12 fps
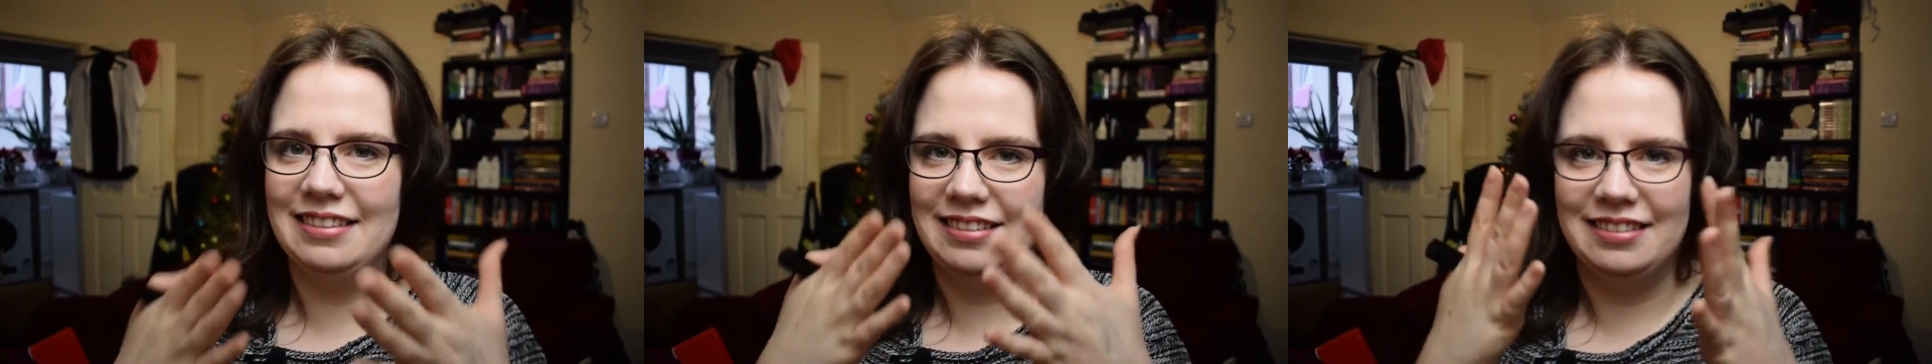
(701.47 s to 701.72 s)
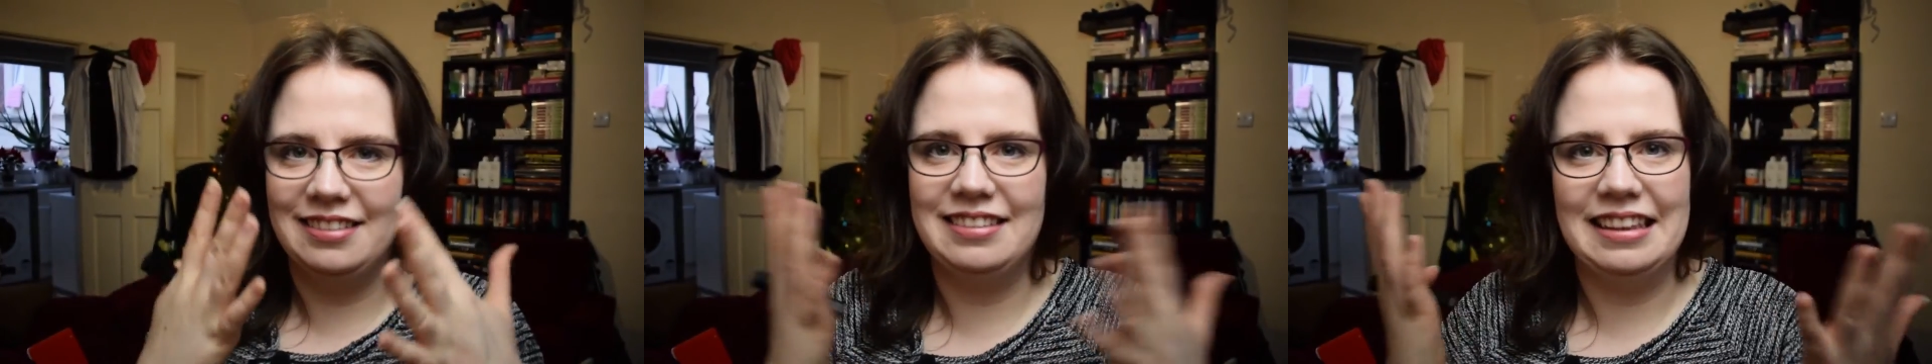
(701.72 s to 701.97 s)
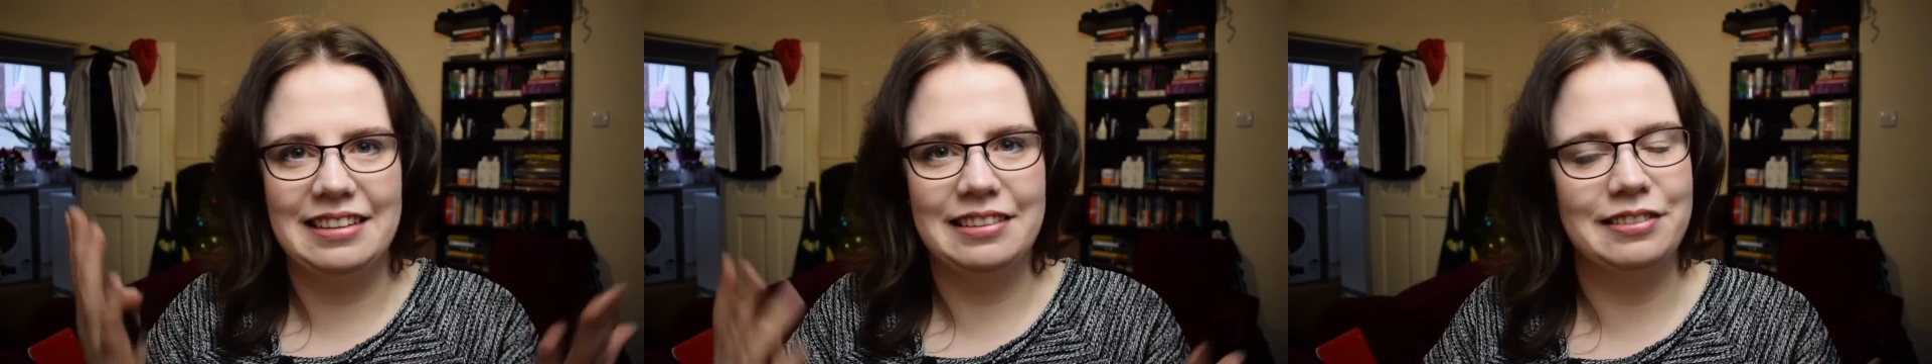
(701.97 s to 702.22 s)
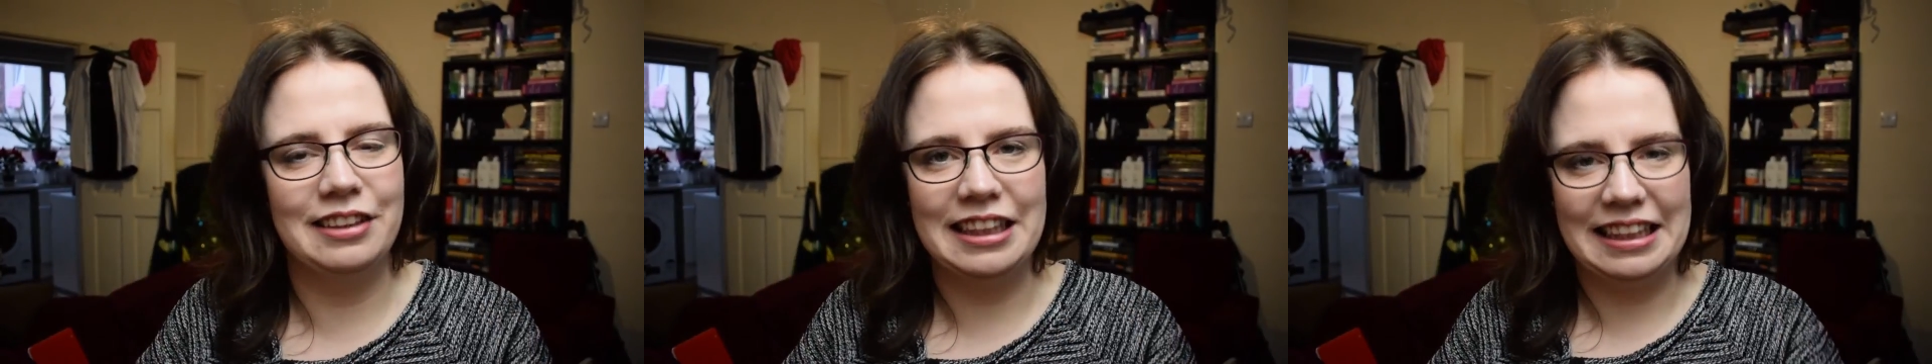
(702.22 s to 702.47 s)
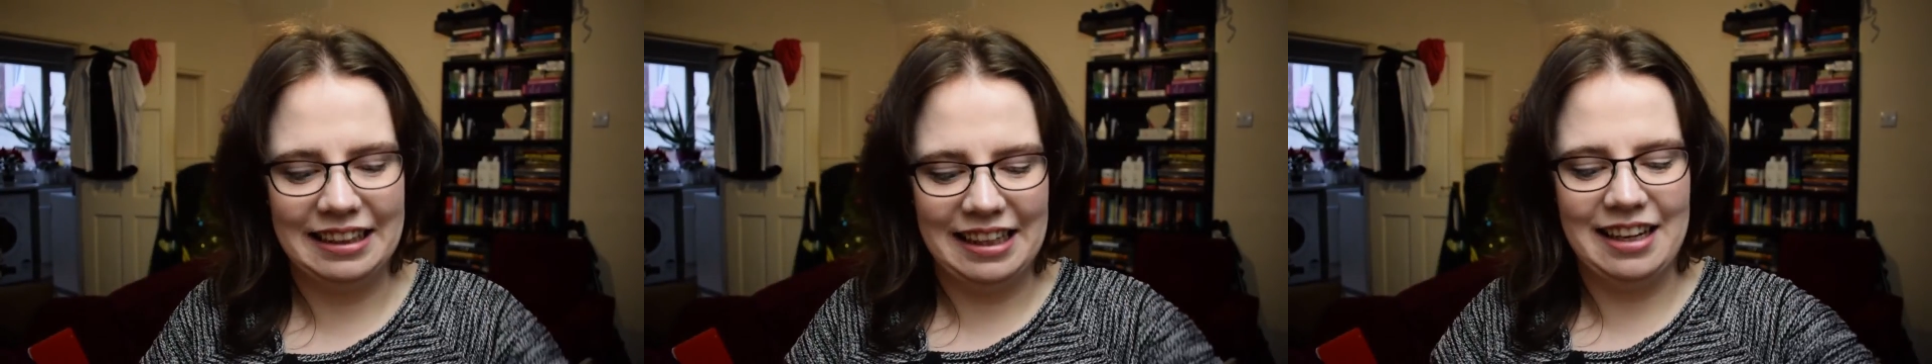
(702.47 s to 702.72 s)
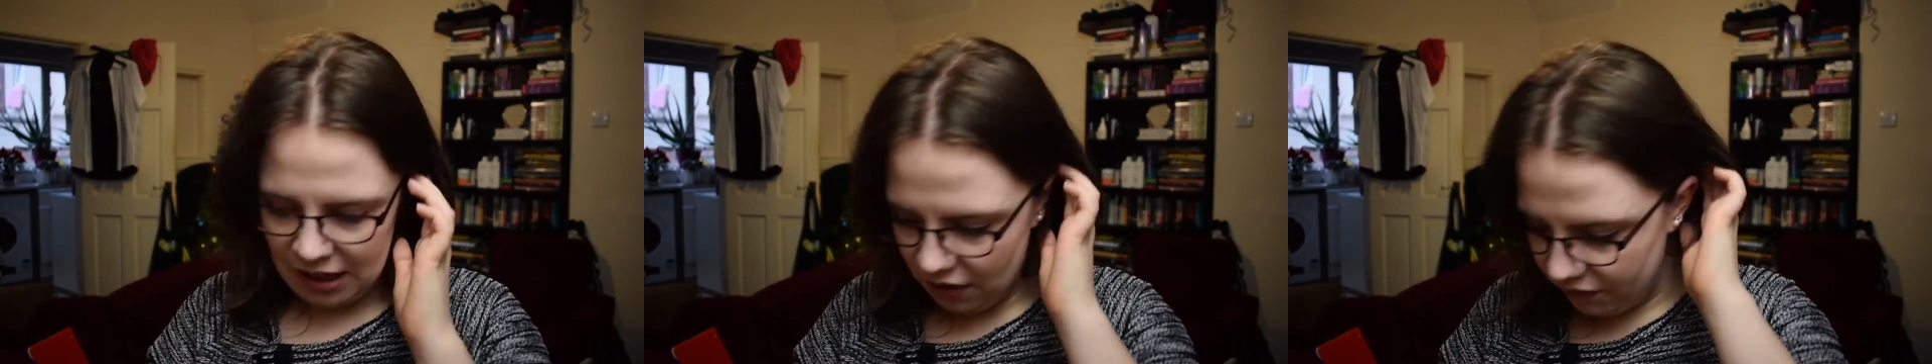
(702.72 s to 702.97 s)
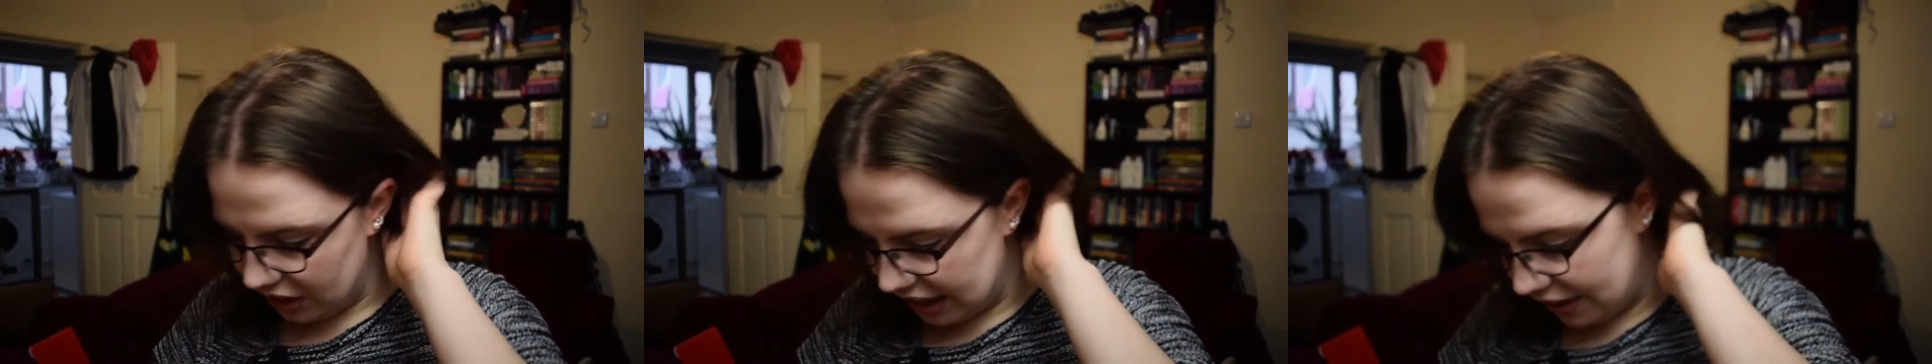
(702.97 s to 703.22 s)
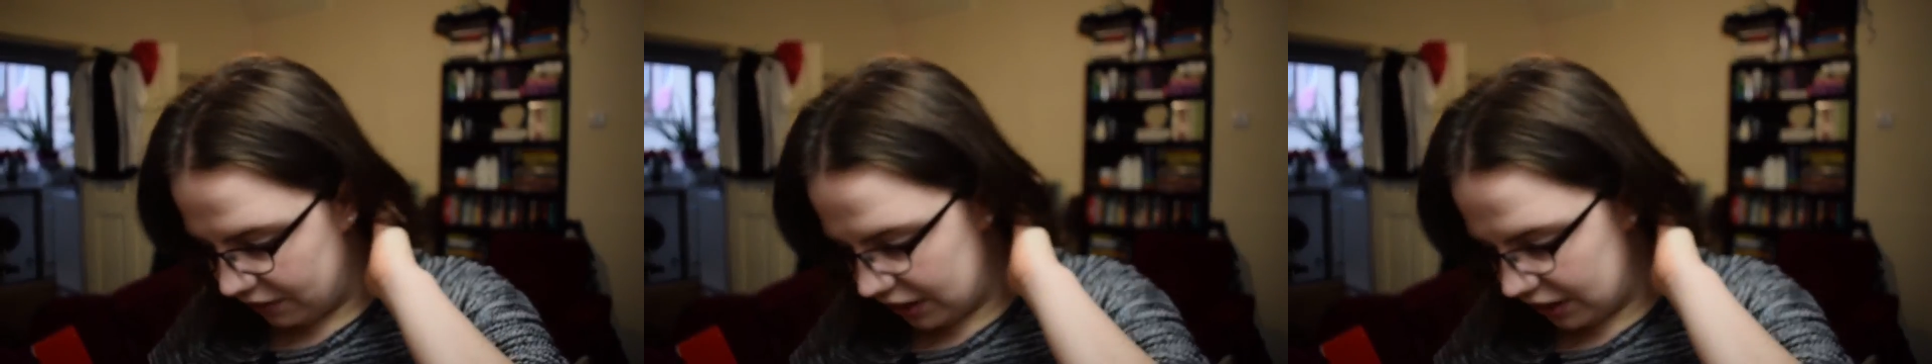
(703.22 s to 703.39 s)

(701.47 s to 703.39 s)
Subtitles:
to sit funny. But there